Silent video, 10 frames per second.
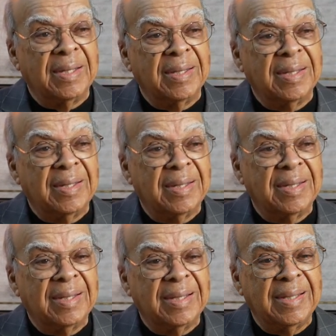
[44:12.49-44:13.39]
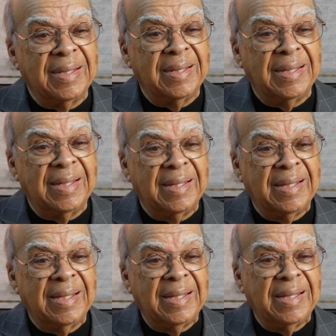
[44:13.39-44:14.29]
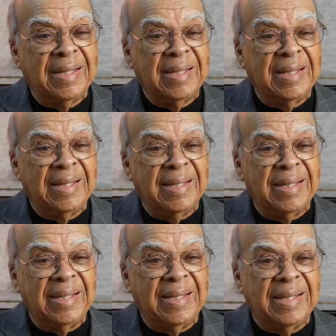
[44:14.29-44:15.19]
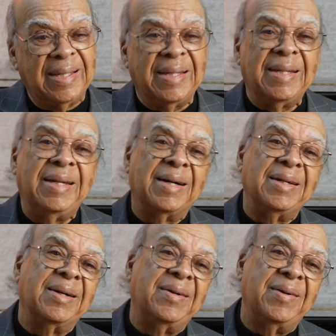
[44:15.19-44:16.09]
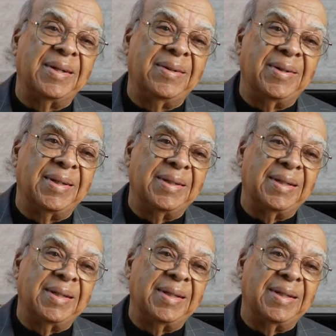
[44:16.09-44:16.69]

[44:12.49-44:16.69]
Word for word: Oh, you have, uh, you have, and I have a, a few questions. If, if you yeah, yeah, mind. go ahead. Sure, go ahead.